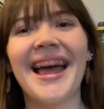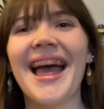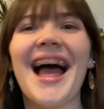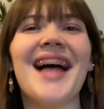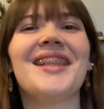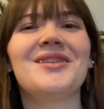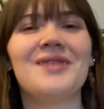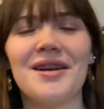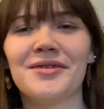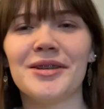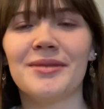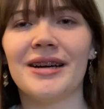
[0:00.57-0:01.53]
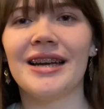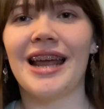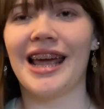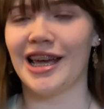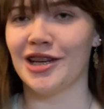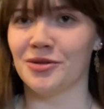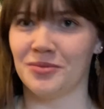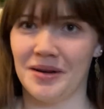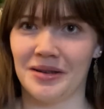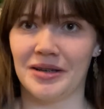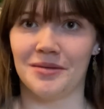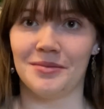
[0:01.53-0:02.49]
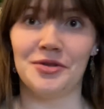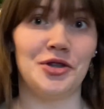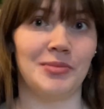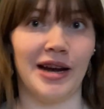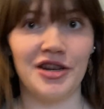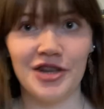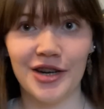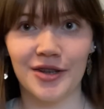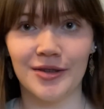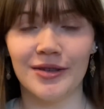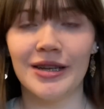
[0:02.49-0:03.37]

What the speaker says: Hello everyone and welcome to my channel.